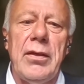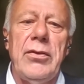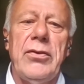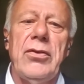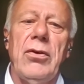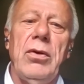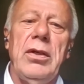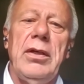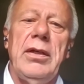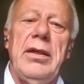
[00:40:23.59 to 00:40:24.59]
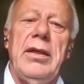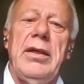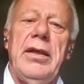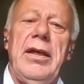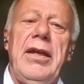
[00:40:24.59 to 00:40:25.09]
So
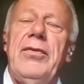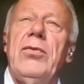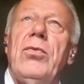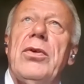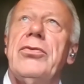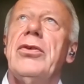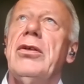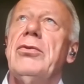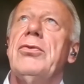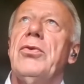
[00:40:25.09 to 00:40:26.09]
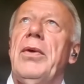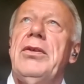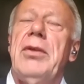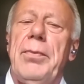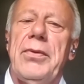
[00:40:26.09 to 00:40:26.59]
if you want to go to
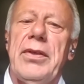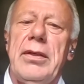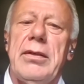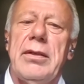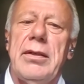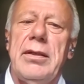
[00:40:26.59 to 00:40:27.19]
20%,